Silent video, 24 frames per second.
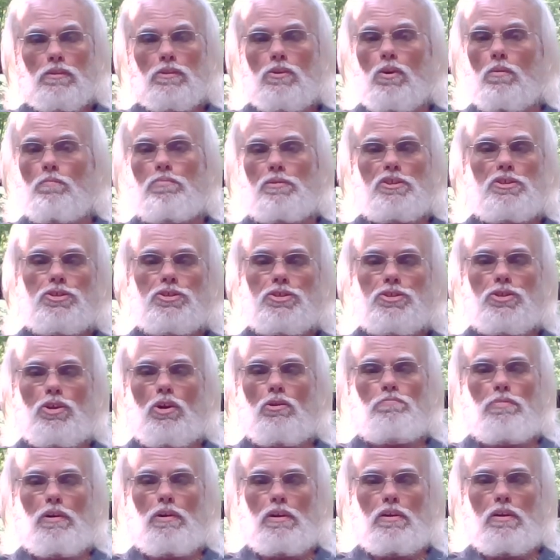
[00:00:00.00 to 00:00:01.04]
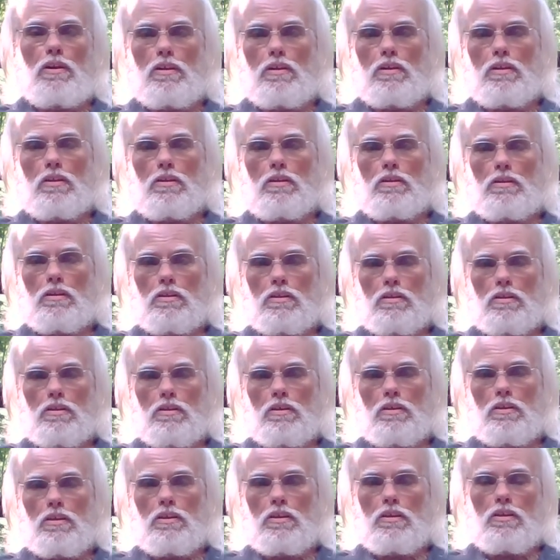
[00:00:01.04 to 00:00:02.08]
Don't be stupid.
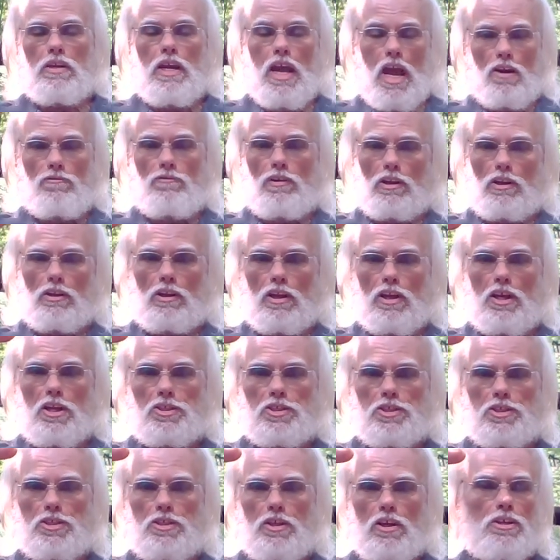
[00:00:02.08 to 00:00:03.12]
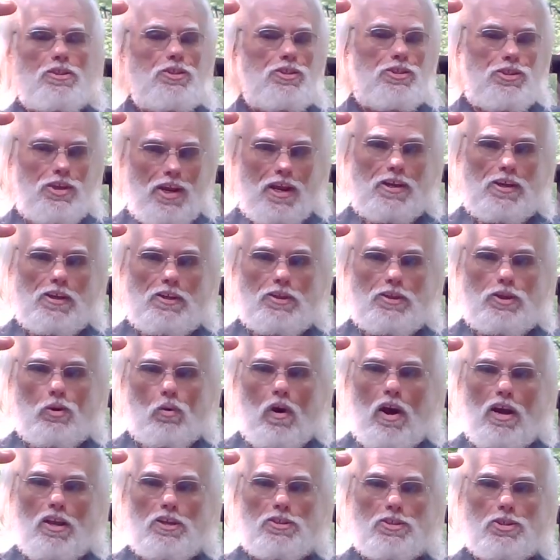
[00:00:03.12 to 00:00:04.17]
Have a list, check it
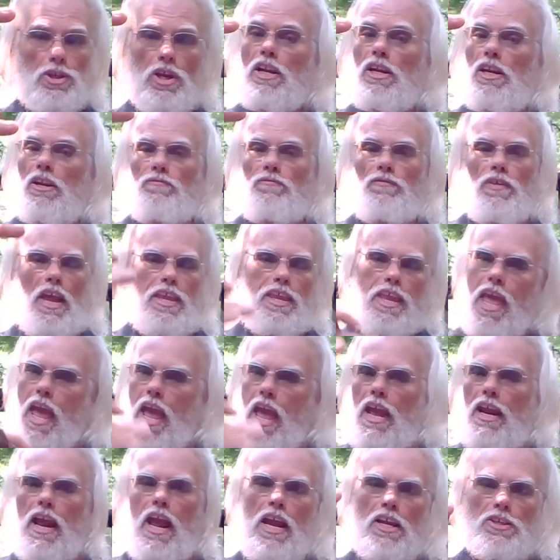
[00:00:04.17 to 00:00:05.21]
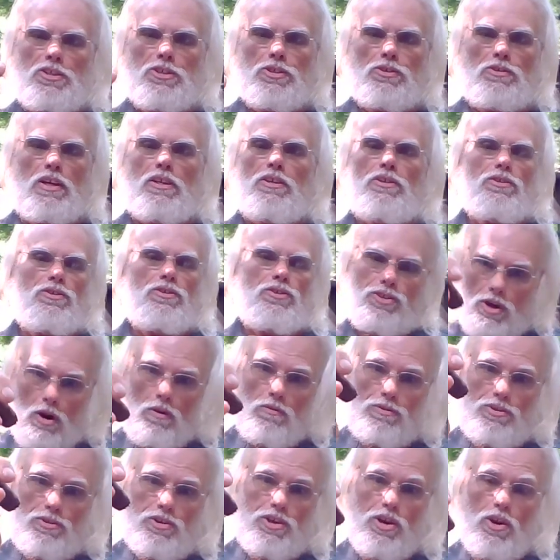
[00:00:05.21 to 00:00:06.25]
twice, and if they can't answer it,
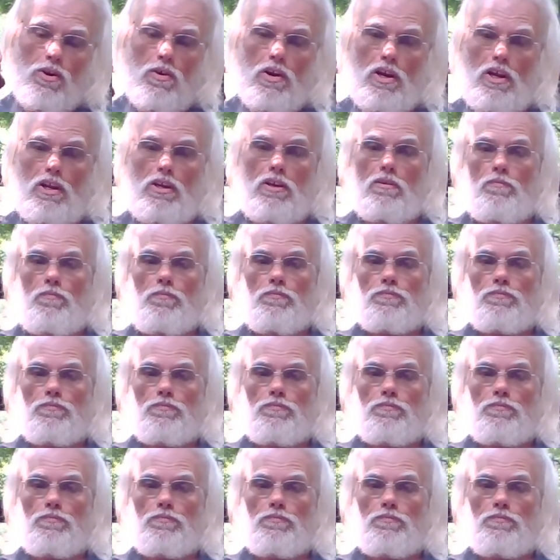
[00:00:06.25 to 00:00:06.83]
don't do it.